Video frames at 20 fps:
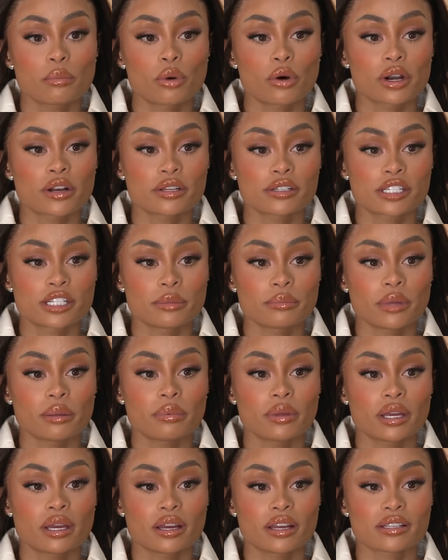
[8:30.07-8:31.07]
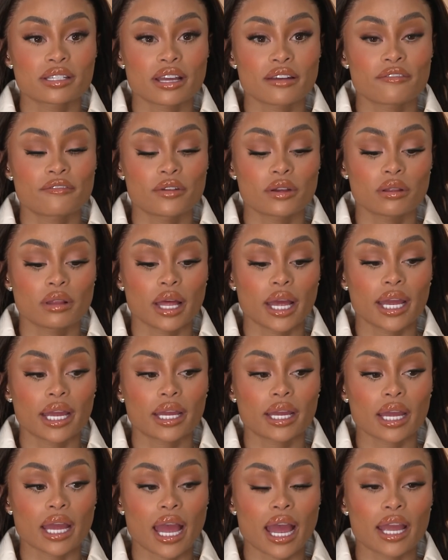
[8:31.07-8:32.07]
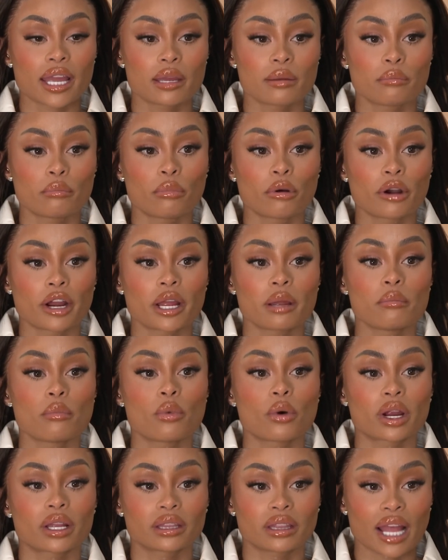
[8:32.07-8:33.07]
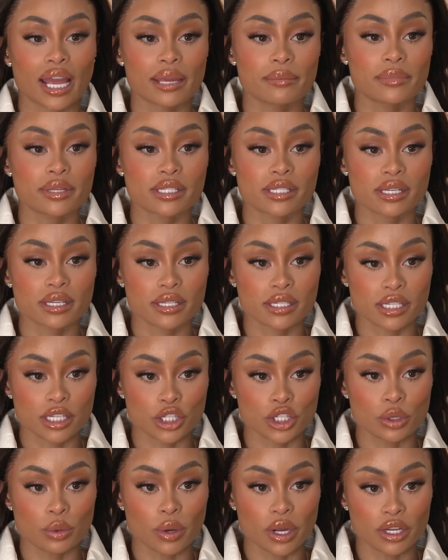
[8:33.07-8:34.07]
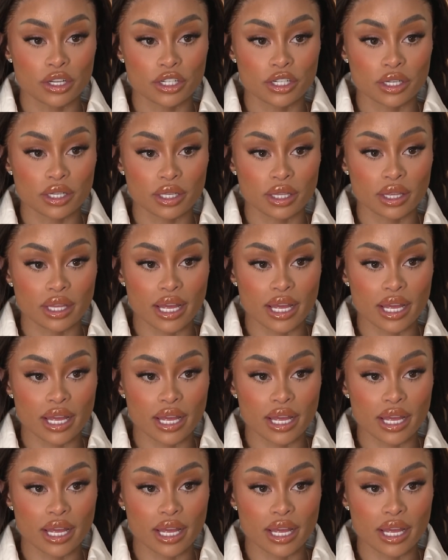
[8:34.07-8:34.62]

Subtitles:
These aren't random moments. They're what happens when personal pain meets public